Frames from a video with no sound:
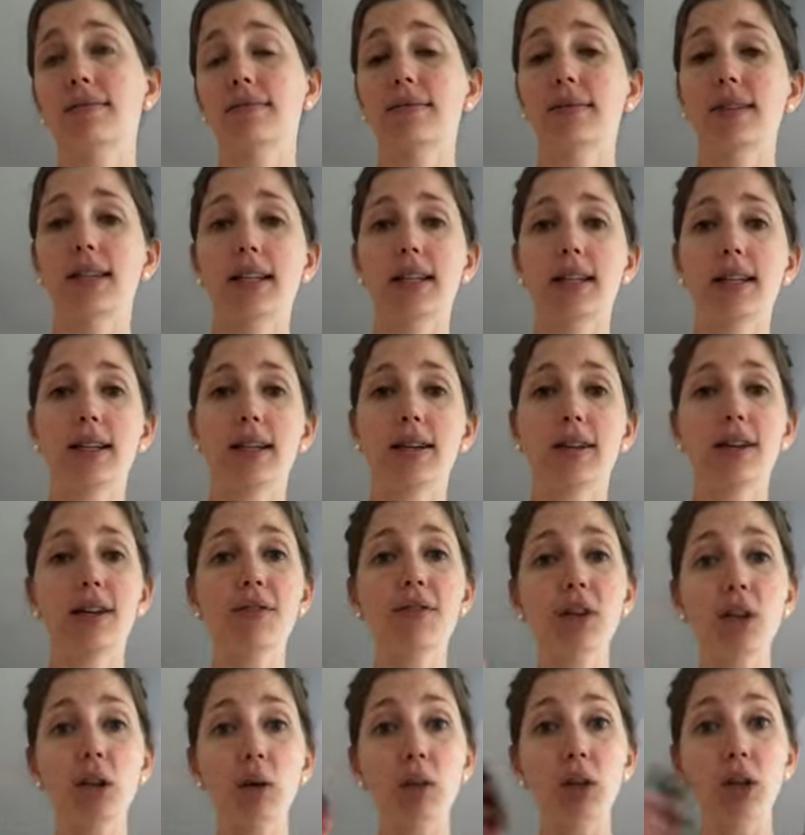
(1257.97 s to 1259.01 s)
really that great
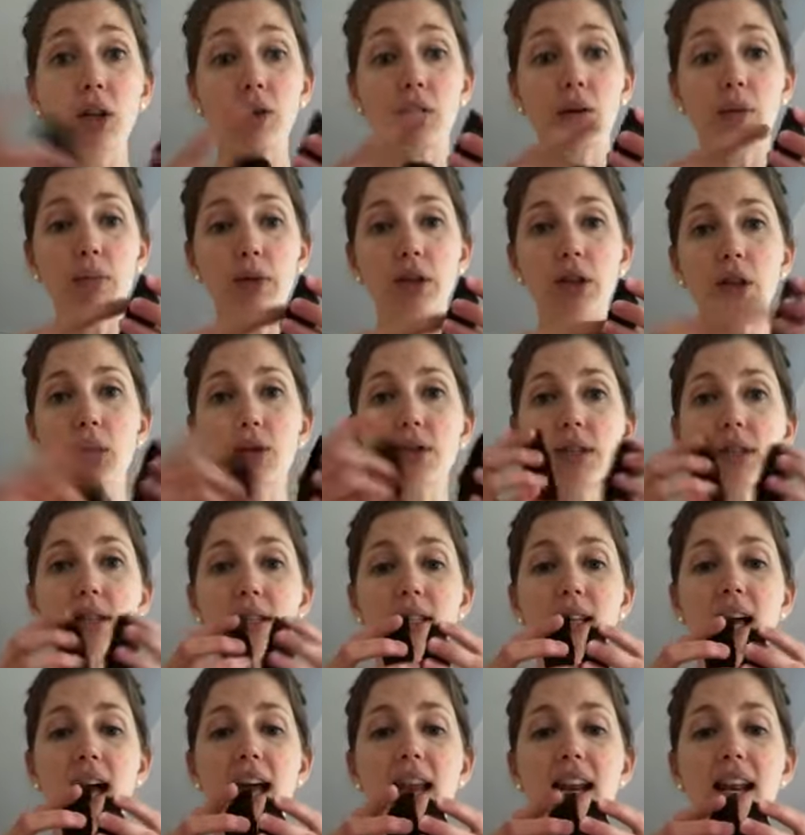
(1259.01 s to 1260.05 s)
for you, but you could put those
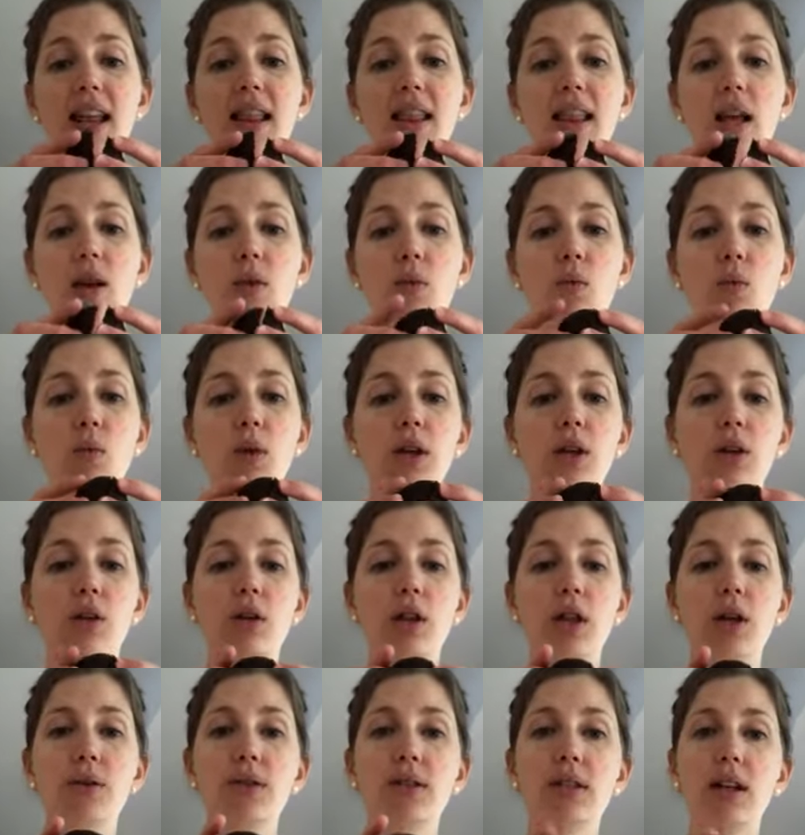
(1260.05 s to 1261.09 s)
inside. And then when you
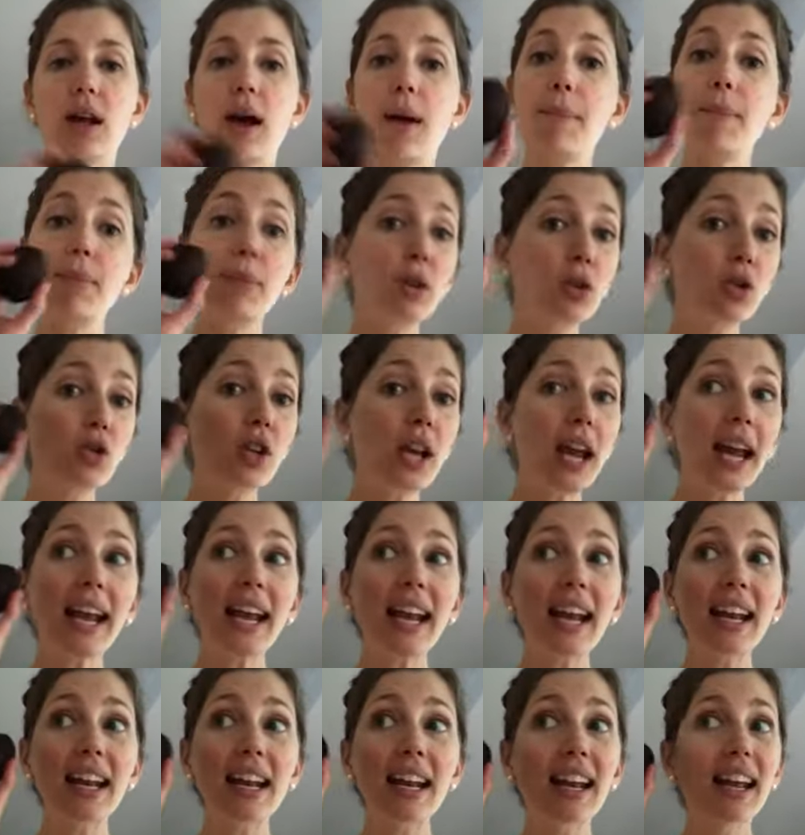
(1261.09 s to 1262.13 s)
close it up, you shake
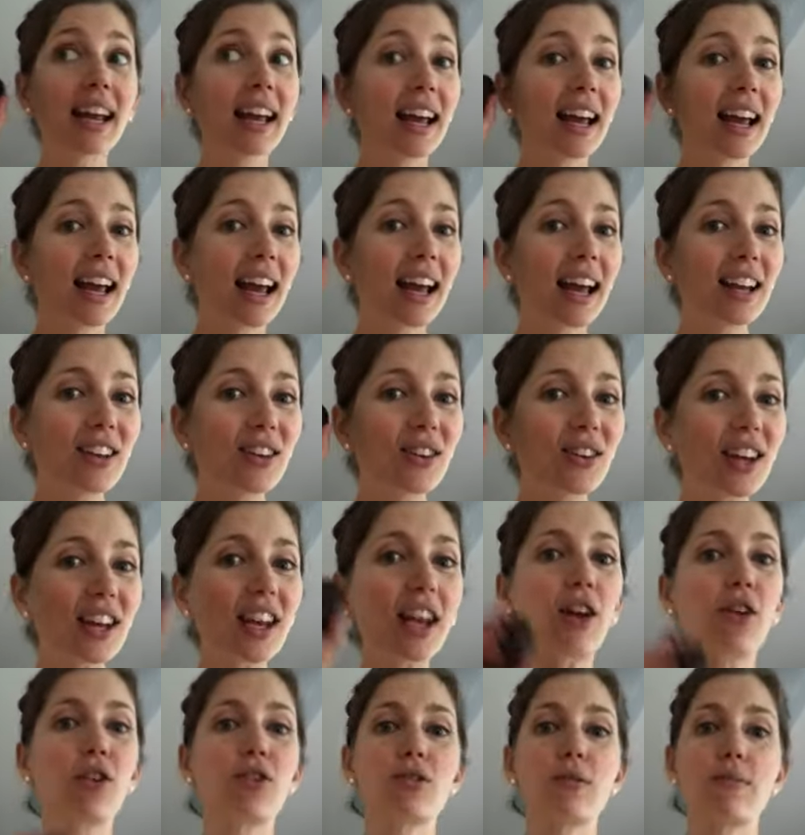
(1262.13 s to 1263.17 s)
it and you can
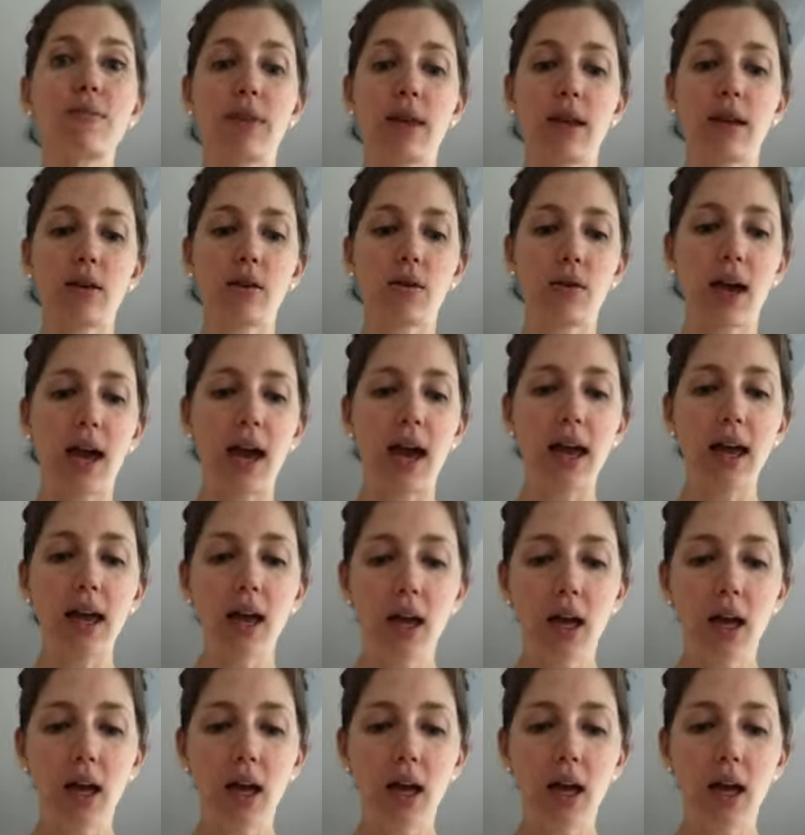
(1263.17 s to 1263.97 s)
hear something, okay?